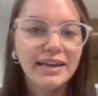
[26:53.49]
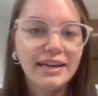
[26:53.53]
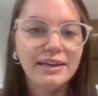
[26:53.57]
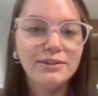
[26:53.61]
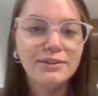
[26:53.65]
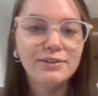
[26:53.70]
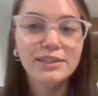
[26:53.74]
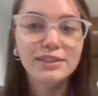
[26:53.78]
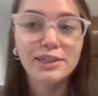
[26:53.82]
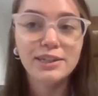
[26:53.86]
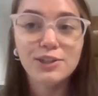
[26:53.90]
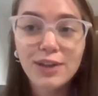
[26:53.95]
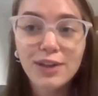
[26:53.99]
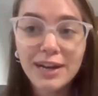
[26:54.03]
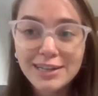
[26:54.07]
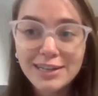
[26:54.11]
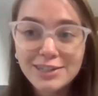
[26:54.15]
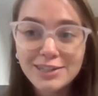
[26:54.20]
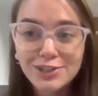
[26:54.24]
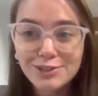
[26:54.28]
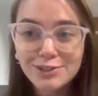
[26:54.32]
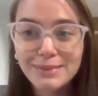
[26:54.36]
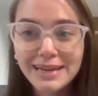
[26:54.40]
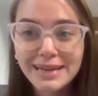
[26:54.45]
And it was like, you
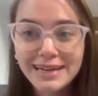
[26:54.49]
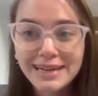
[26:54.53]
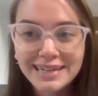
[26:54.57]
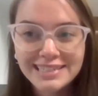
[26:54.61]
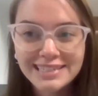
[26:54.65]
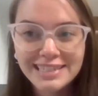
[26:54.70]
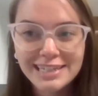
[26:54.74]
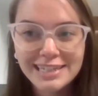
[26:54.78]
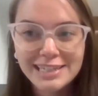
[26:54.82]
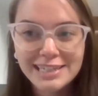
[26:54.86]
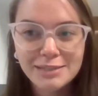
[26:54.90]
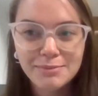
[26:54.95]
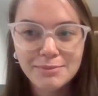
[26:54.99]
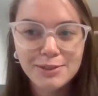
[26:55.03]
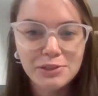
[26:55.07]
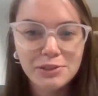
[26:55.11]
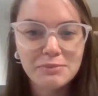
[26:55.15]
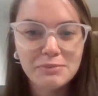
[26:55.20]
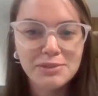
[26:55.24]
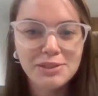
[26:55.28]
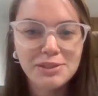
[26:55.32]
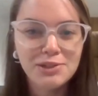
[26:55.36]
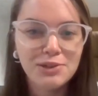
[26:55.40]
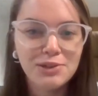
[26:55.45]
guys just made an accessible
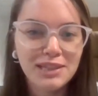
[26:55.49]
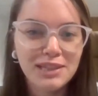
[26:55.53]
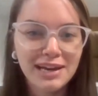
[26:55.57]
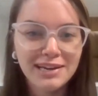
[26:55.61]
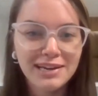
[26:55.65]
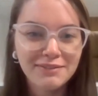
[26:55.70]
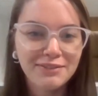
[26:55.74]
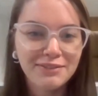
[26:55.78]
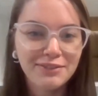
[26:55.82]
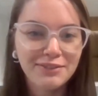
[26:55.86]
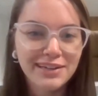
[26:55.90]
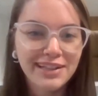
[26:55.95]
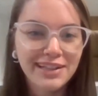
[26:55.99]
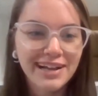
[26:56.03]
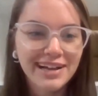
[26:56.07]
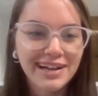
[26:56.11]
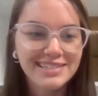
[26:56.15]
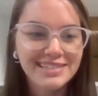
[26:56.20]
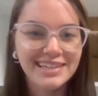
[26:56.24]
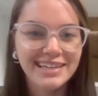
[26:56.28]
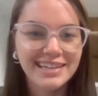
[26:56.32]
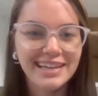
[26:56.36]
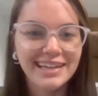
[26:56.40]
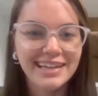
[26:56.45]
swimsuit without even
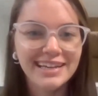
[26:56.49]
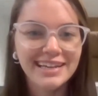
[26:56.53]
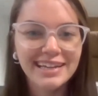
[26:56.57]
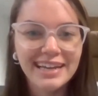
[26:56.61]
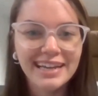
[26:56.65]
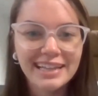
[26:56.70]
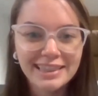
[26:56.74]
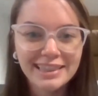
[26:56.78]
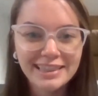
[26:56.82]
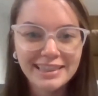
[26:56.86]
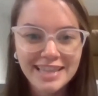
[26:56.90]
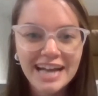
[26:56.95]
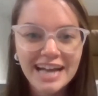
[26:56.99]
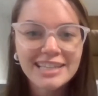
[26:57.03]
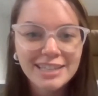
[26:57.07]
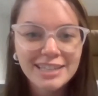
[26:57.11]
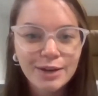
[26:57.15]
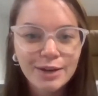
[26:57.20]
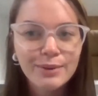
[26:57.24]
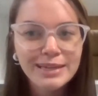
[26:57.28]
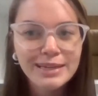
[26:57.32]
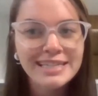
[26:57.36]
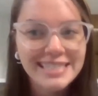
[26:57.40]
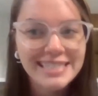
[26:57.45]
realizing it. Like, that's
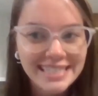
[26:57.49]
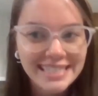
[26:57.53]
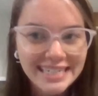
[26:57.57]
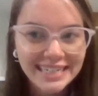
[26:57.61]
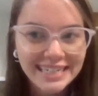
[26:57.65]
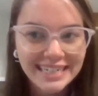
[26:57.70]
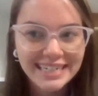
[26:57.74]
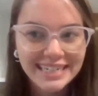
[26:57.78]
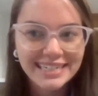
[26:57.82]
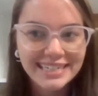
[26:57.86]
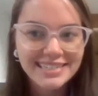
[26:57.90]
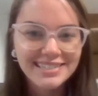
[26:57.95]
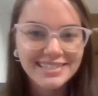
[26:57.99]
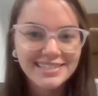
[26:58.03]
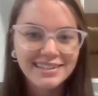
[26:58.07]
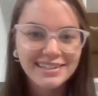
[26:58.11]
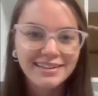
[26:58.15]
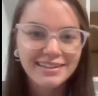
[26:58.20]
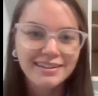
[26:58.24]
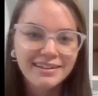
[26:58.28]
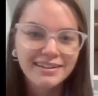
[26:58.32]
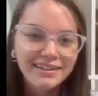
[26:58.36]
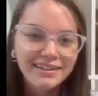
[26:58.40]
how easy it is.